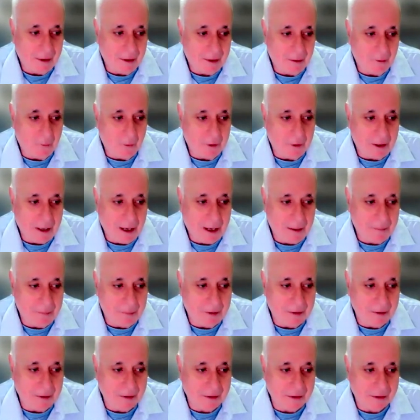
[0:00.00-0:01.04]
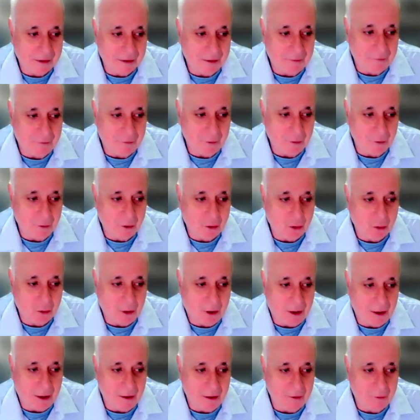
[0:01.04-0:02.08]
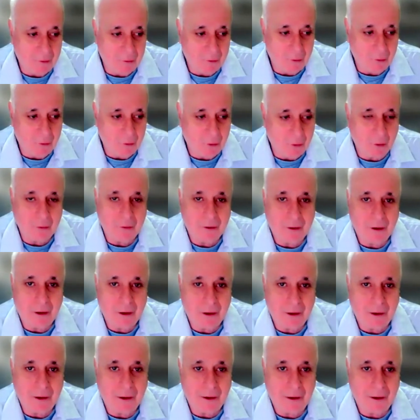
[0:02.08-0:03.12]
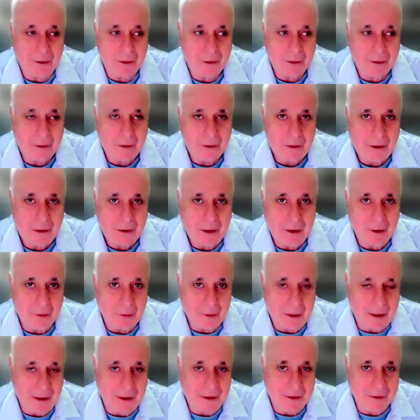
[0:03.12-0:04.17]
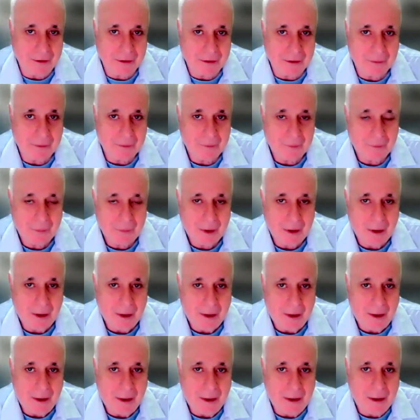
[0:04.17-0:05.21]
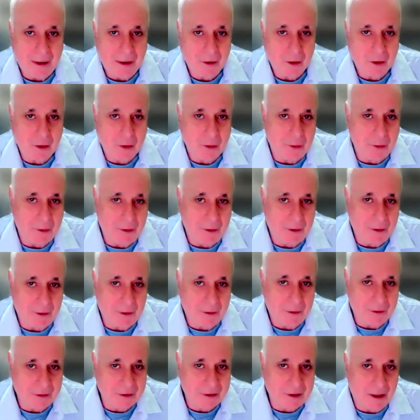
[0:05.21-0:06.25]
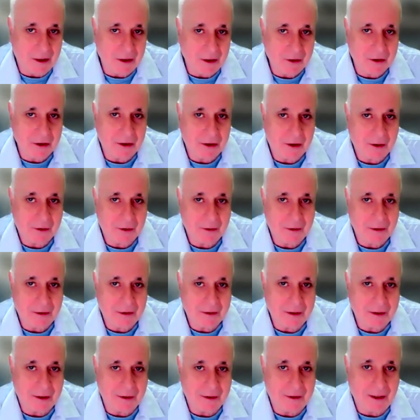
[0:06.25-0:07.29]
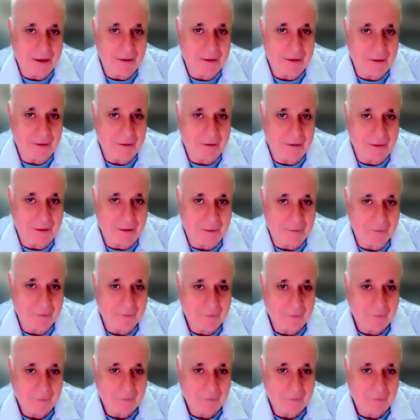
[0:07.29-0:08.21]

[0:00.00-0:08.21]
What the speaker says: what happens if you try to totally erase a country, its culture, its identity,